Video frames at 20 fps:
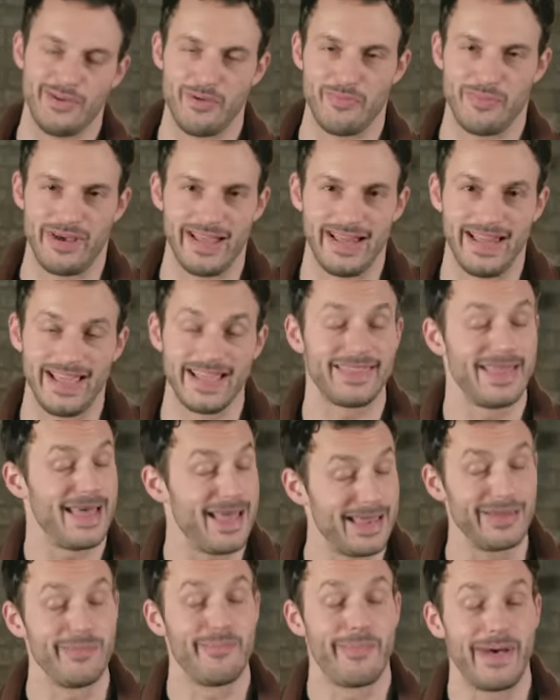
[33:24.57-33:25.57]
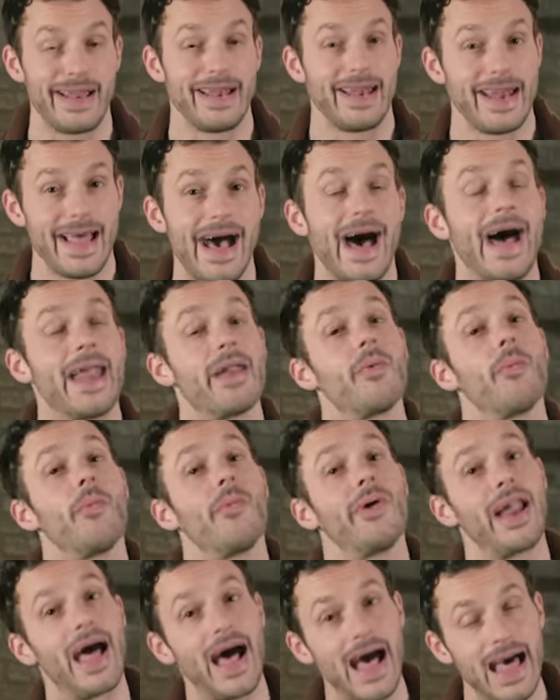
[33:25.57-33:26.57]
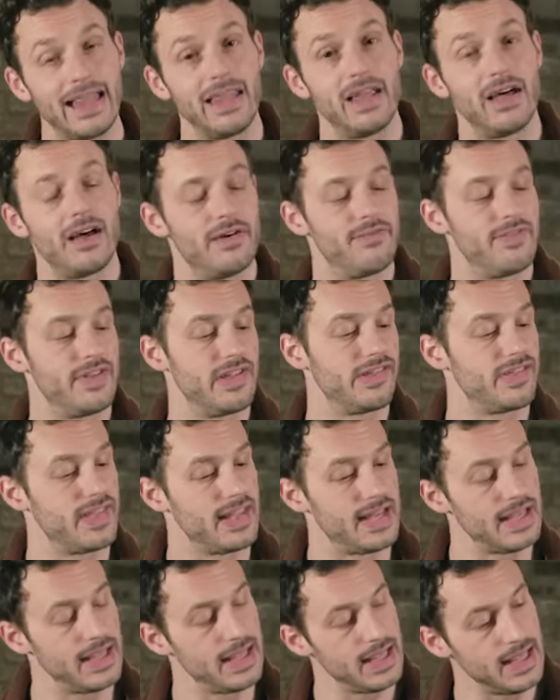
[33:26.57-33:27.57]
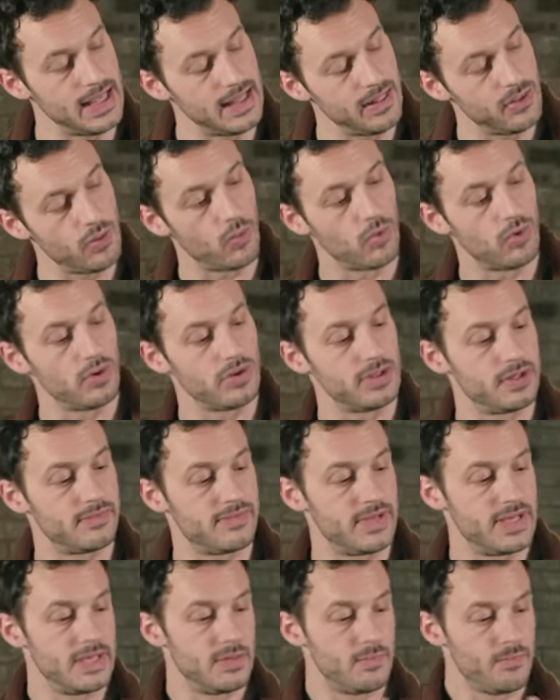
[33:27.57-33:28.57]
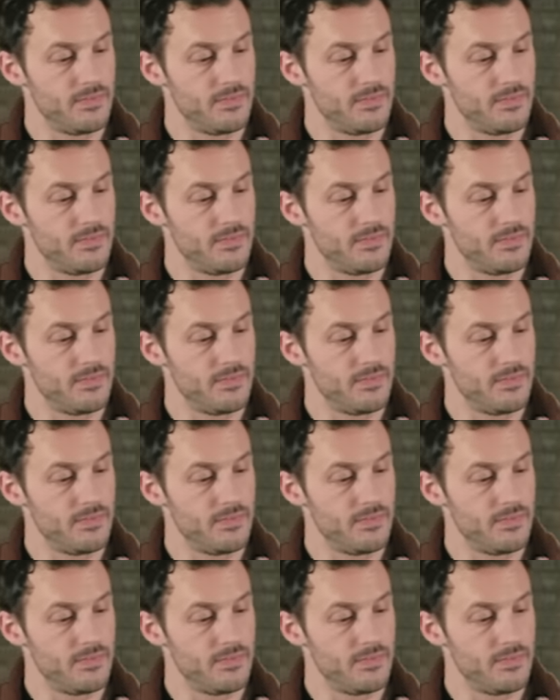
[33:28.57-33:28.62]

You might like that, you might not. What I love is that in the world of